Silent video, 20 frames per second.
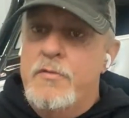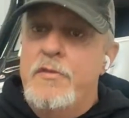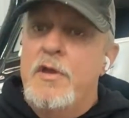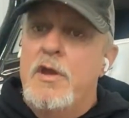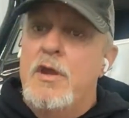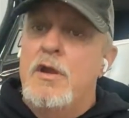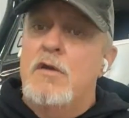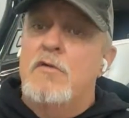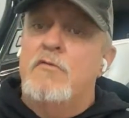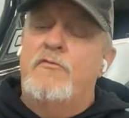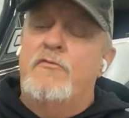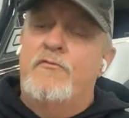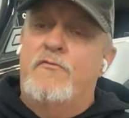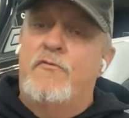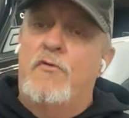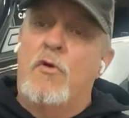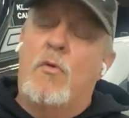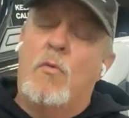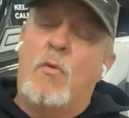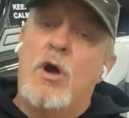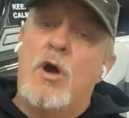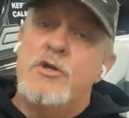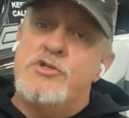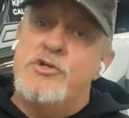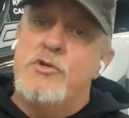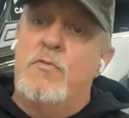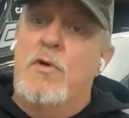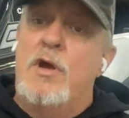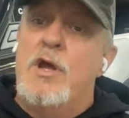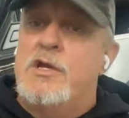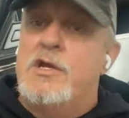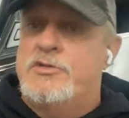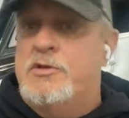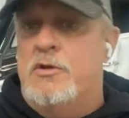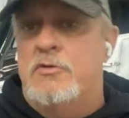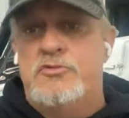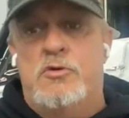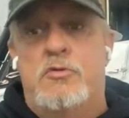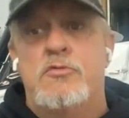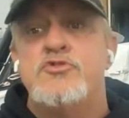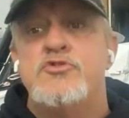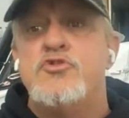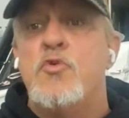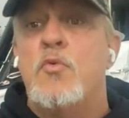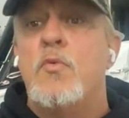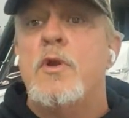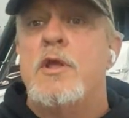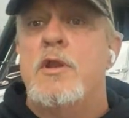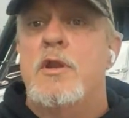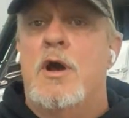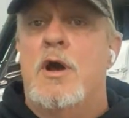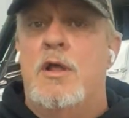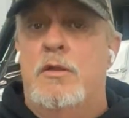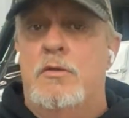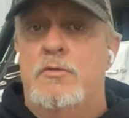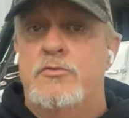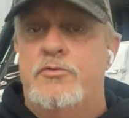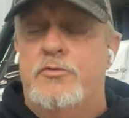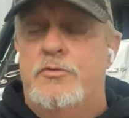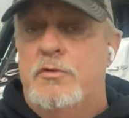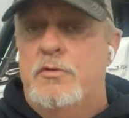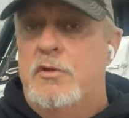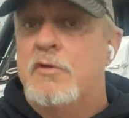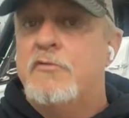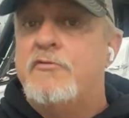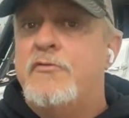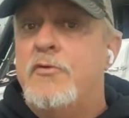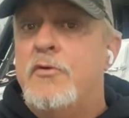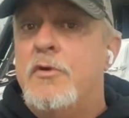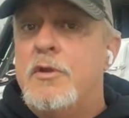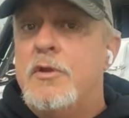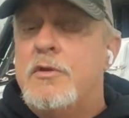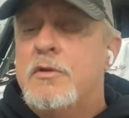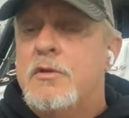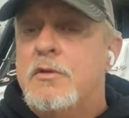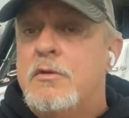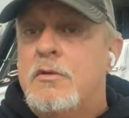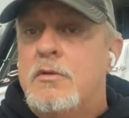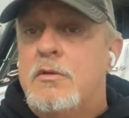in there for a wash and wax. I'll charge $20 a foot.